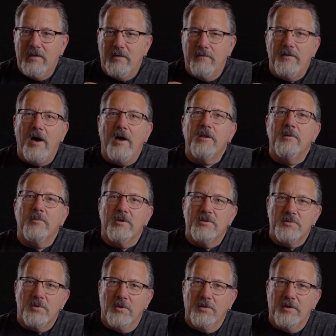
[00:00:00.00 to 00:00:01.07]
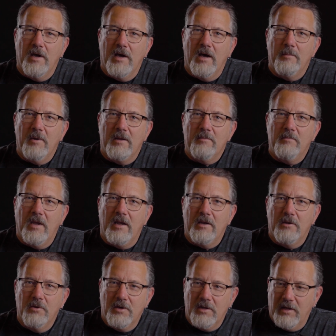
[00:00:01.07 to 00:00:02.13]
the volume control knob, I made
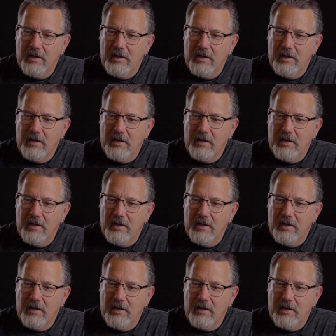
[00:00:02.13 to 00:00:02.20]
it look